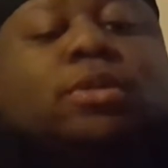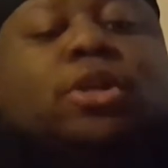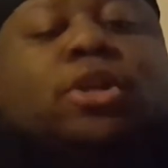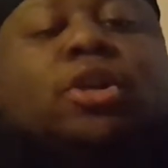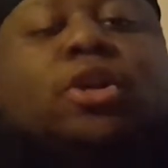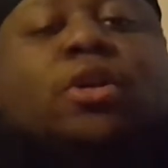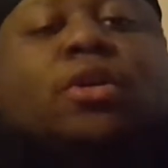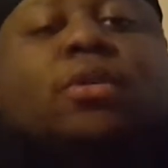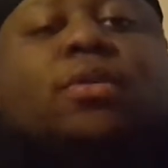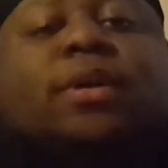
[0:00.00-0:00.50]

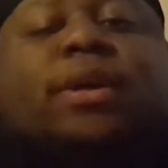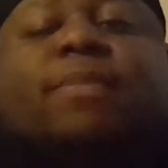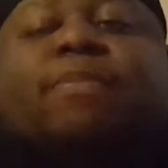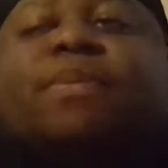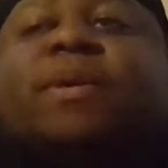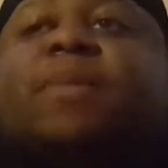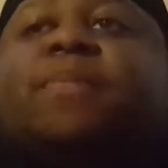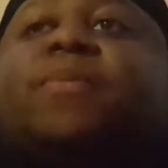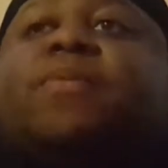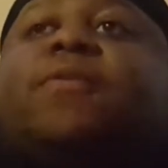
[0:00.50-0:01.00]
You know,
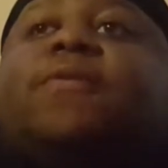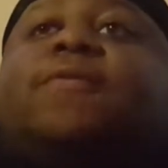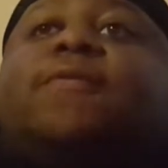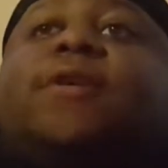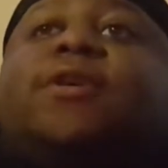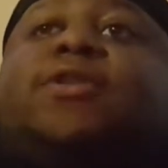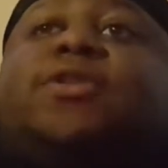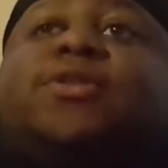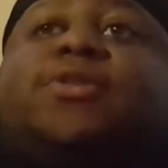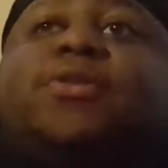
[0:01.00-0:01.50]
and
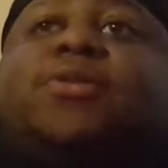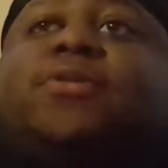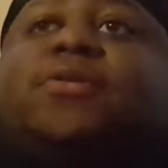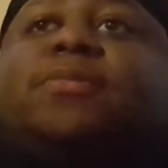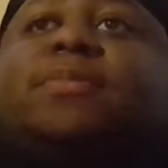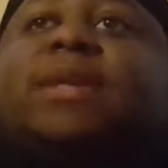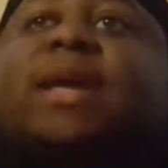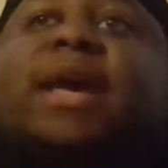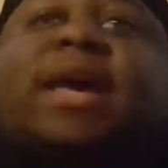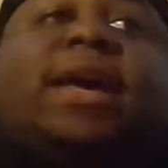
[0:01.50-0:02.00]
people
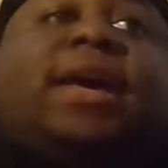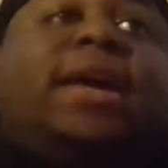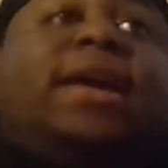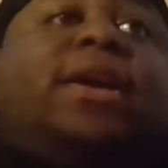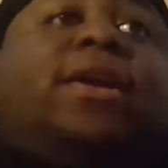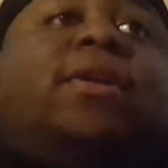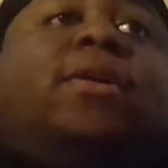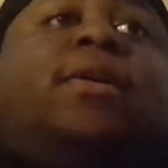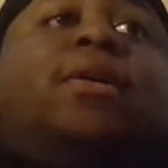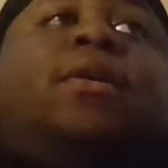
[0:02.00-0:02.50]
assume
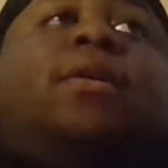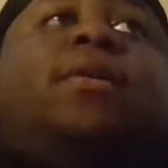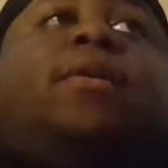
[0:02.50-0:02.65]
that,